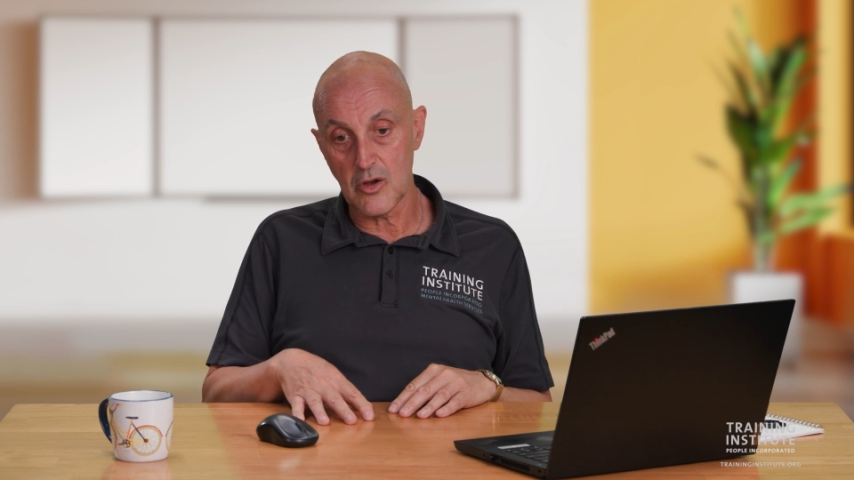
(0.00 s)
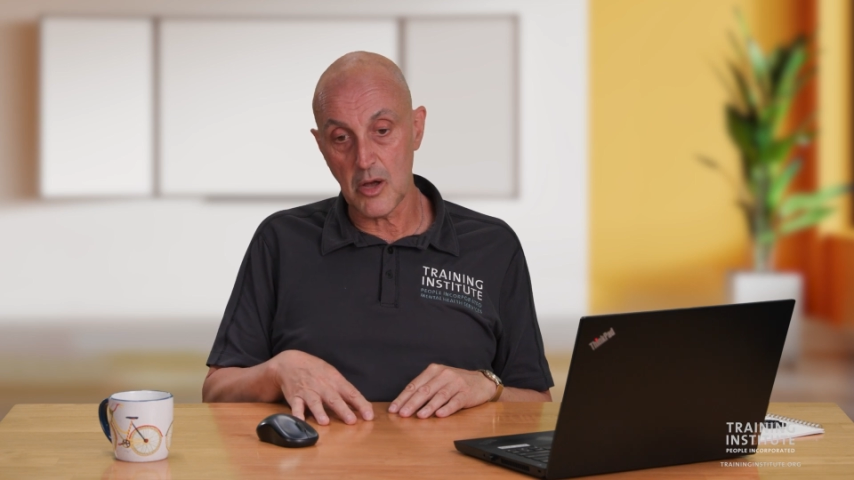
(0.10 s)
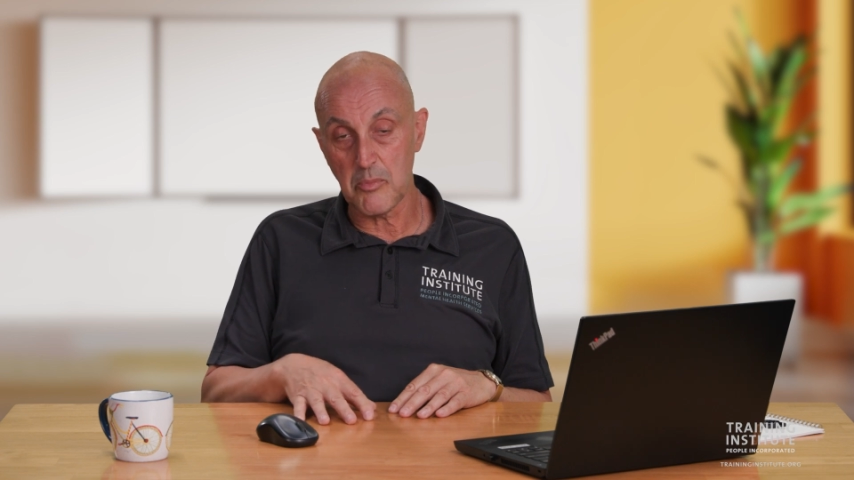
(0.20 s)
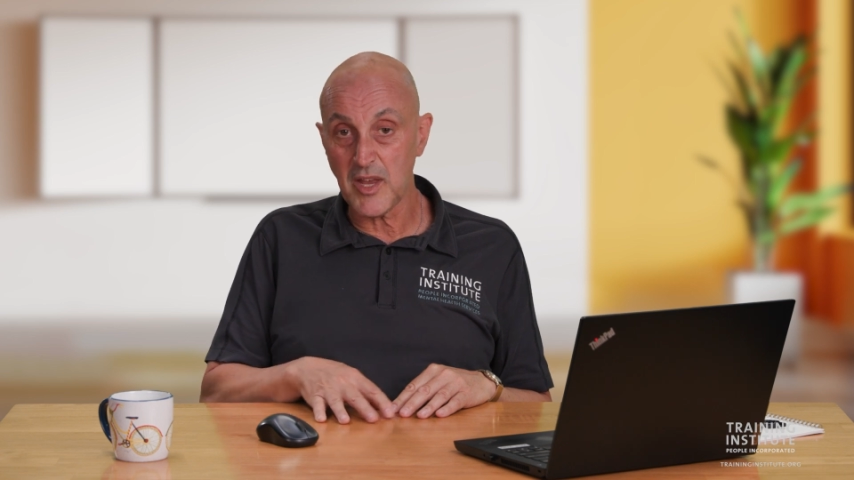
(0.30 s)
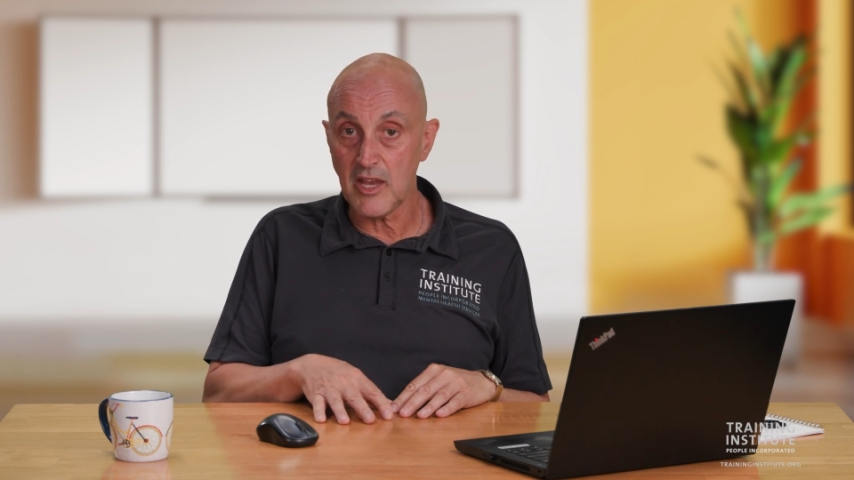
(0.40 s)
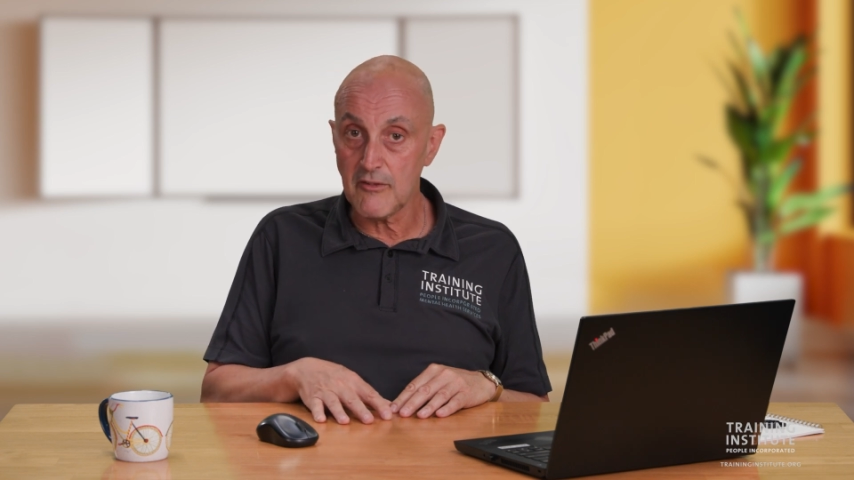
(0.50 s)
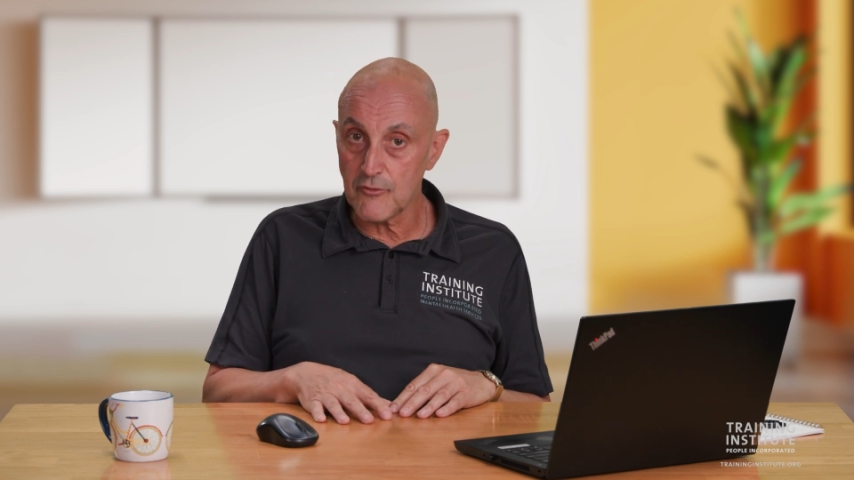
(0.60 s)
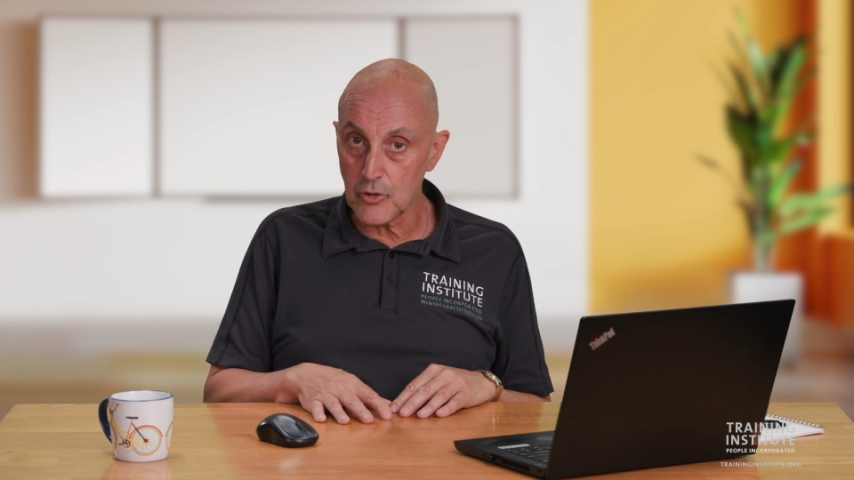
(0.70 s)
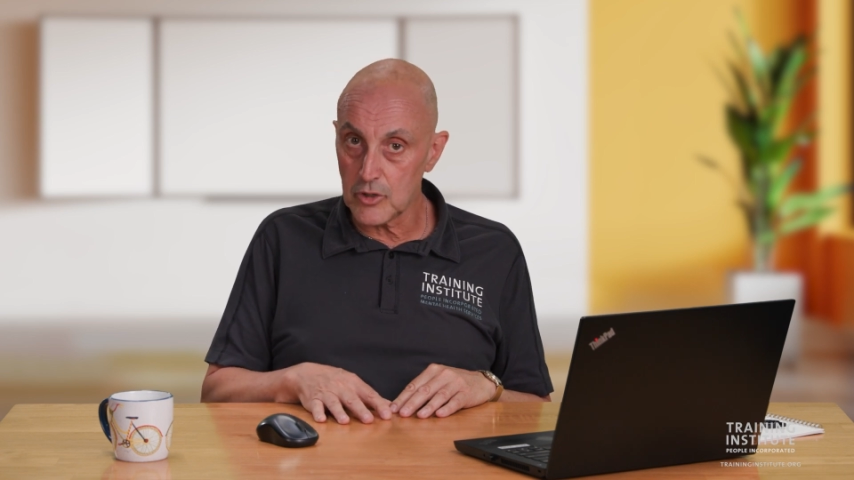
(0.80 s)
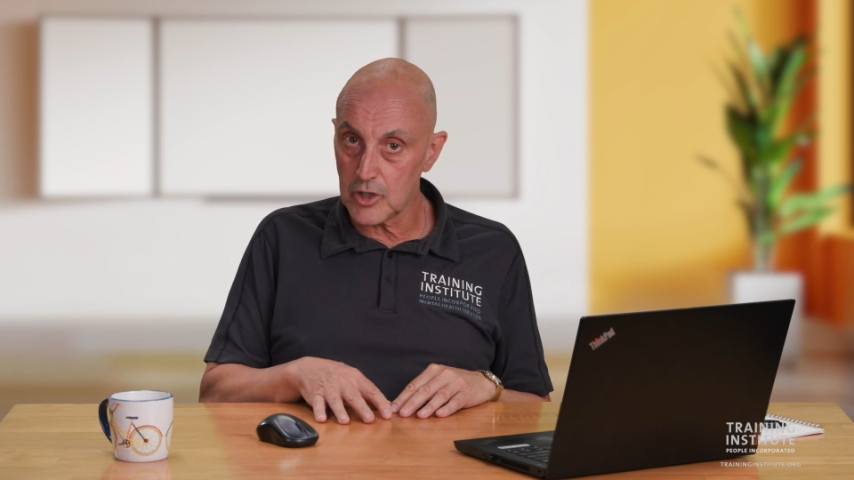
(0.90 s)

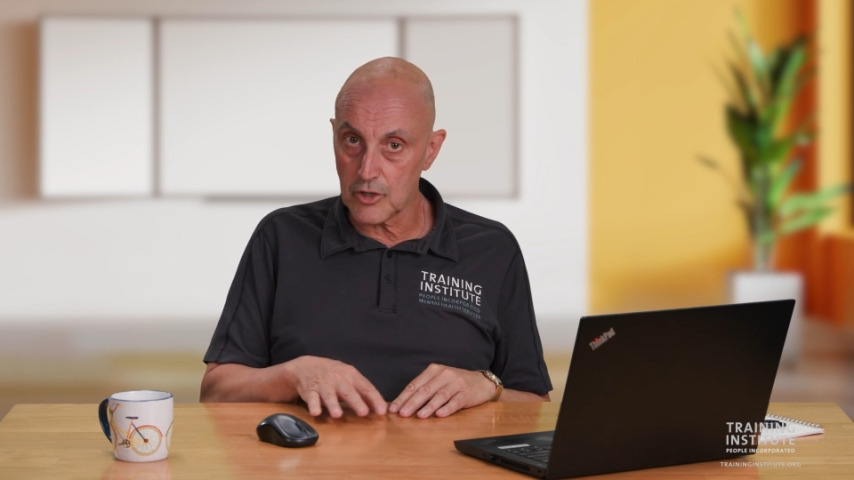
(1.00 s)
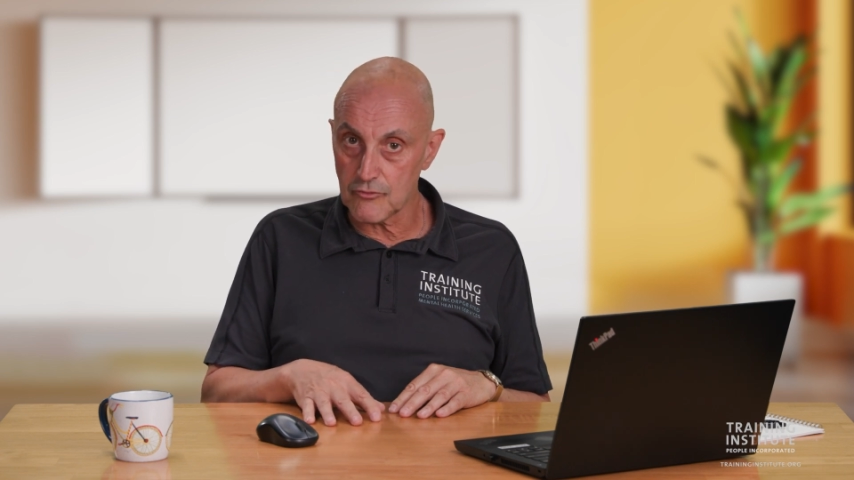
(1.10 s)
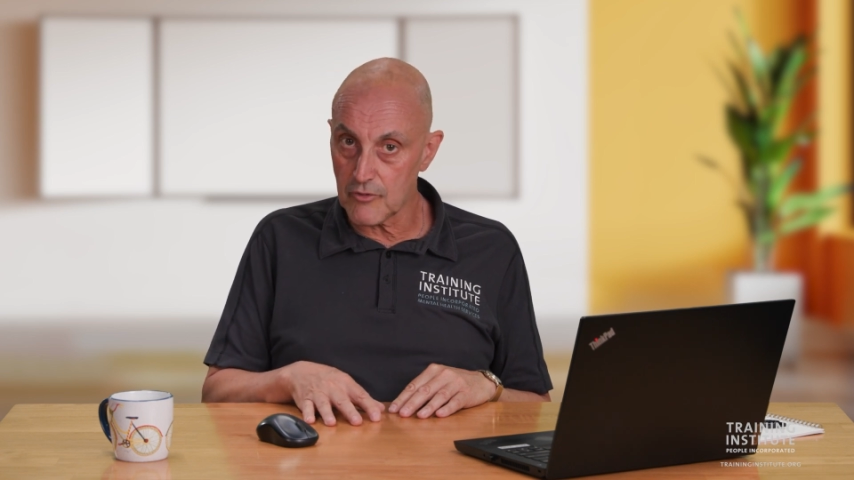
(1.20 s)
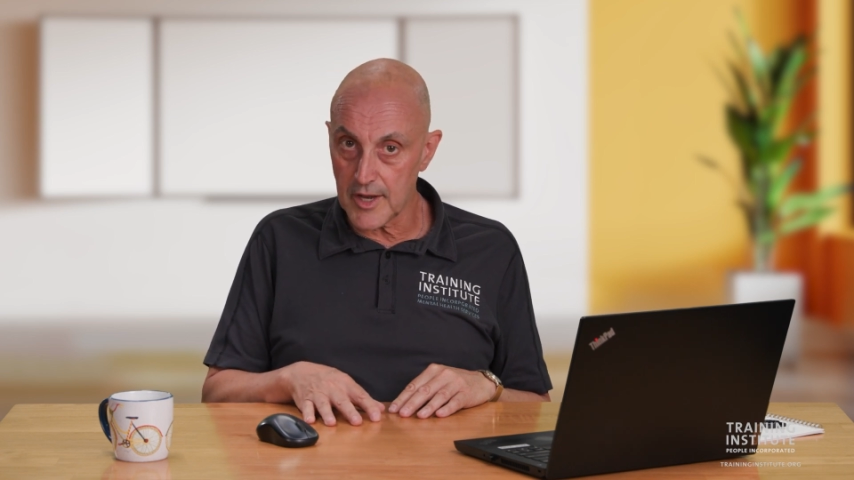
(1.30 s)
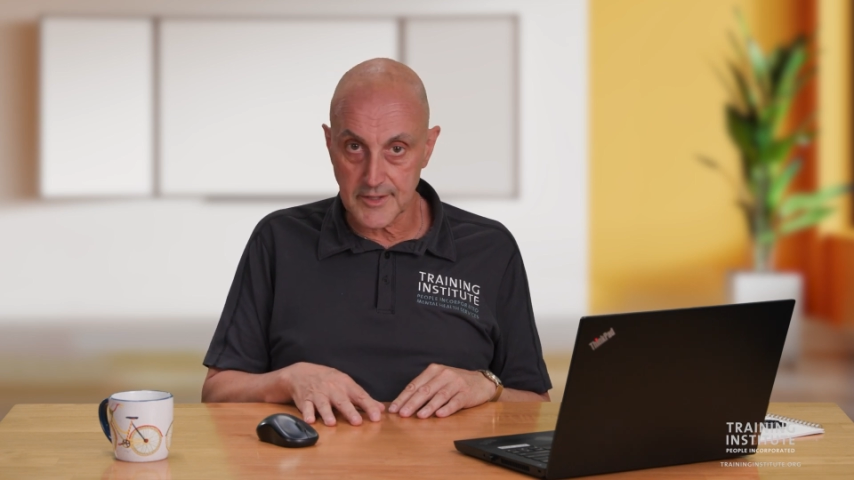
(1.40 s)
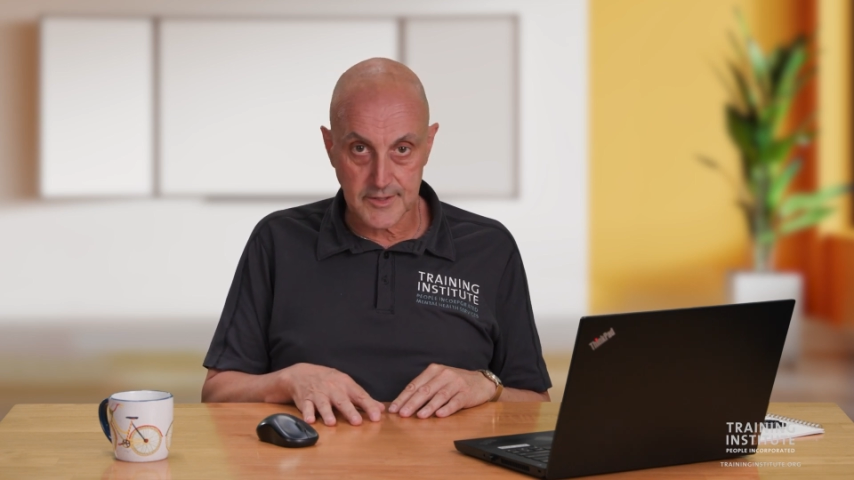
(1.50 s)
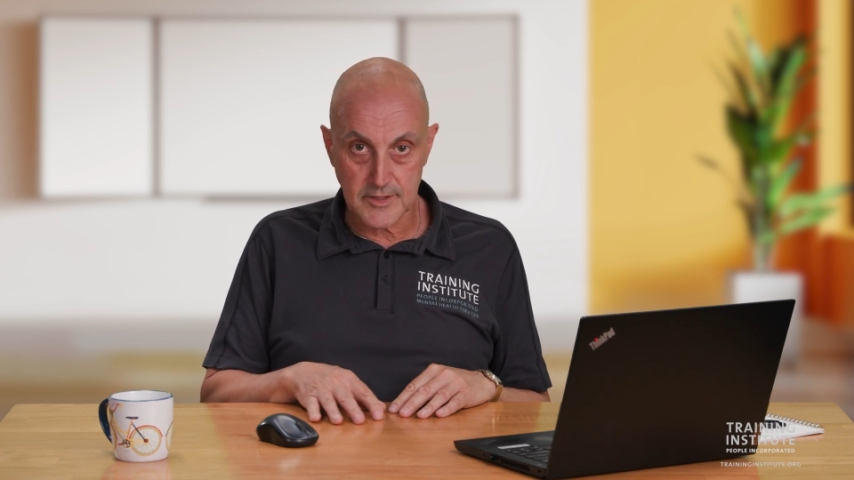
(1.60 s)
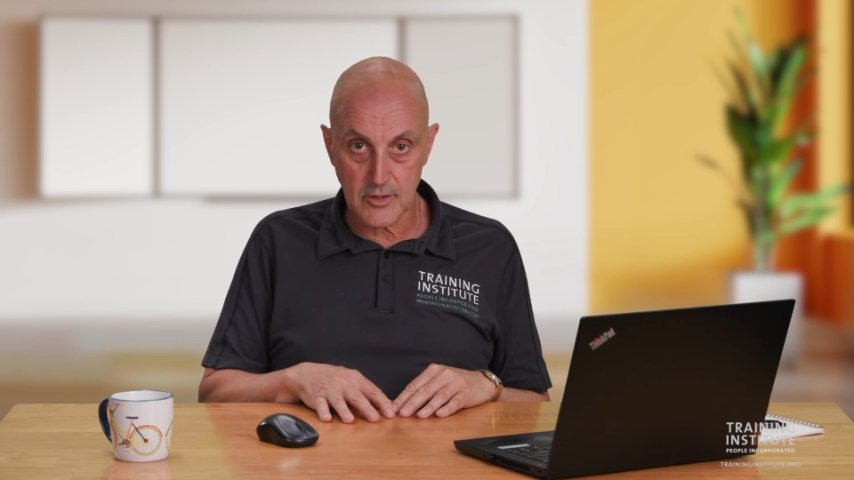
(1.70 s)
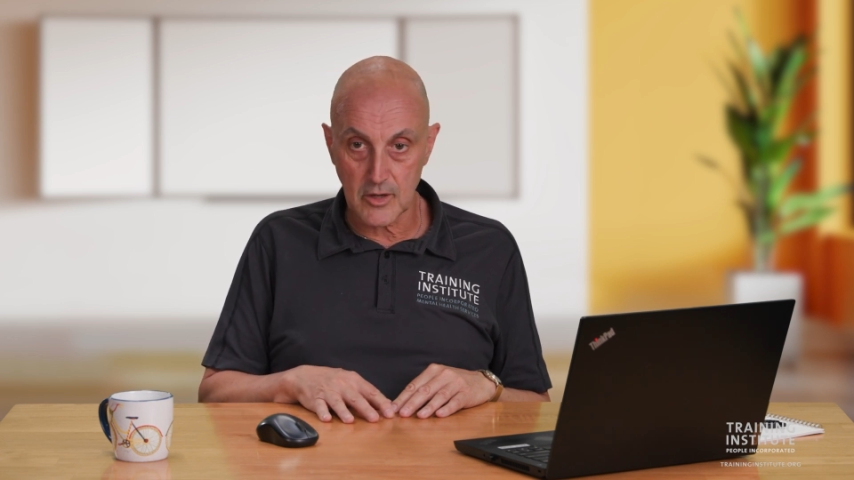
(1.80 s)
upheaval, unrest,